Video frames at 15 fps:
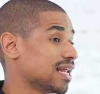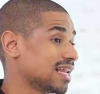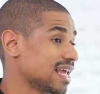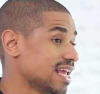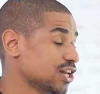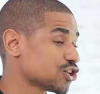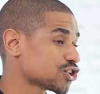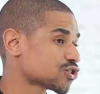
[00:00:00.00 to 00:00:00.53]
an
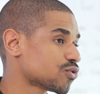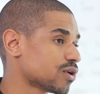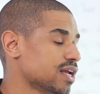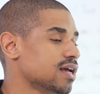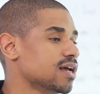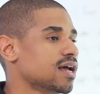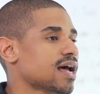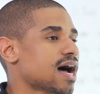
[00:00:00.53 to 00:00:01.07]
industry
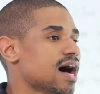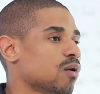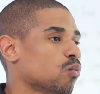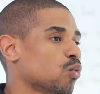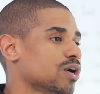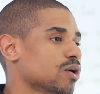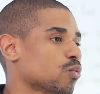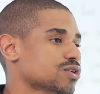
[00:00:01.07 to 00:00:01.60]

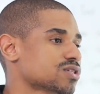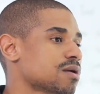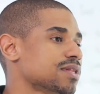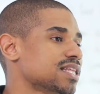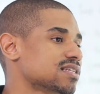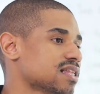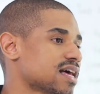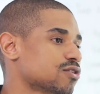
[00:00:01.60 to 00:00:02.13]
where some of
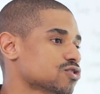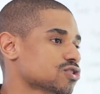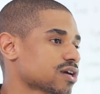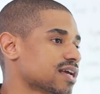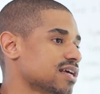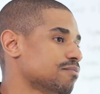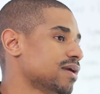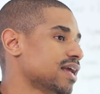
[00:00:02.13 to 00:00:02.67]
these lenders look
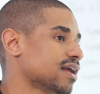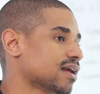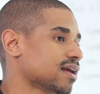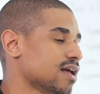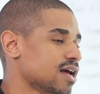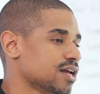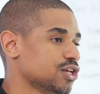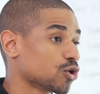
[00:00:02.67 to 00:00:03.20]
at being
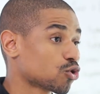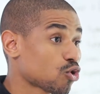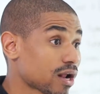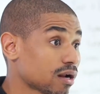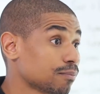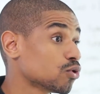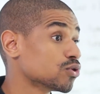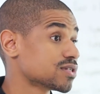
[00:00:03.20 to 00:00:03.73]

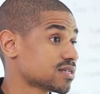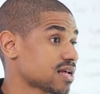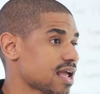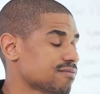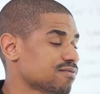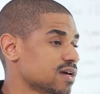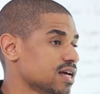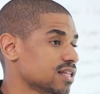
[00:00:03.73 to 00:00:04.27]
credible and
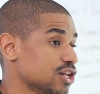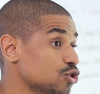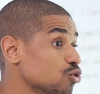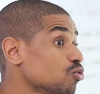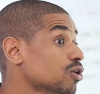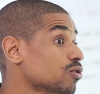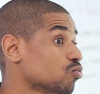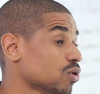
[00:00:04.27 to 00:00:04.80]
safe, then you
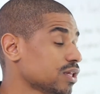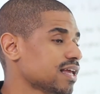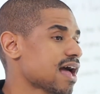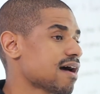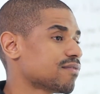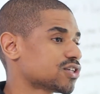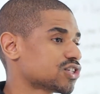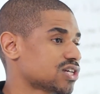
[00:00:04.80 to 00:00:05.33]
could really
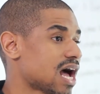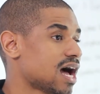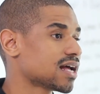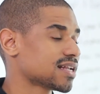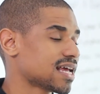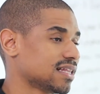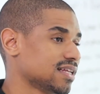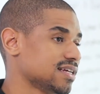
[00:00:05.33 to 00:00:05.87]
have a
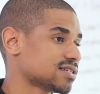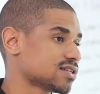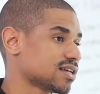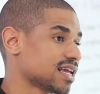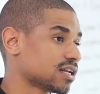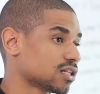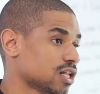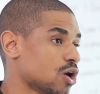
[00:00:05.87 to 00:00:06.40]
shot at least to
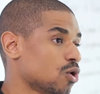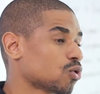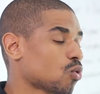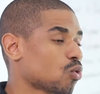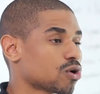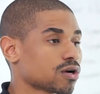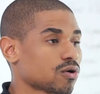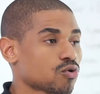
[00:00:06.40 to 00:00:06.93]
get a loan
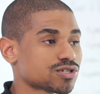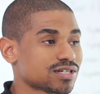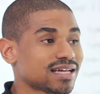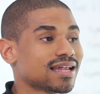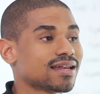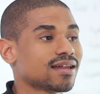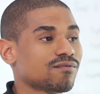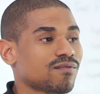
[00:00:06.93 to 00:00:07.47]
or to
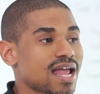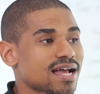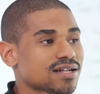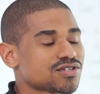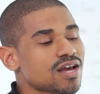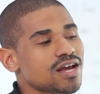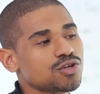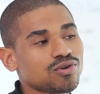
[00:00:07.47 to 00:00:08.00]
get an
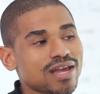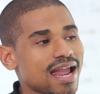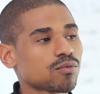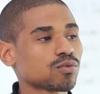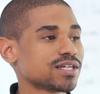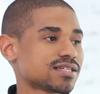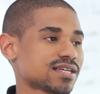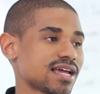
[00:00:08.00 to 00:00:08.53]
advance. You can't
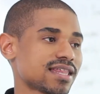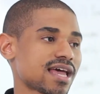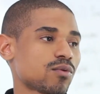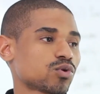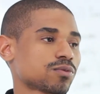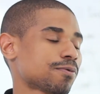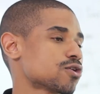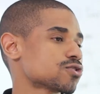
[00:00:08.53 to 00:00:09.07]
really say that
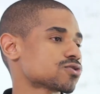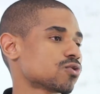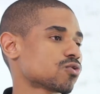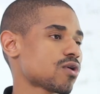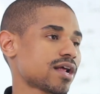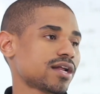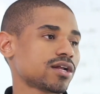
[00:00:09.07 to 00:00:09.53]
with personal credit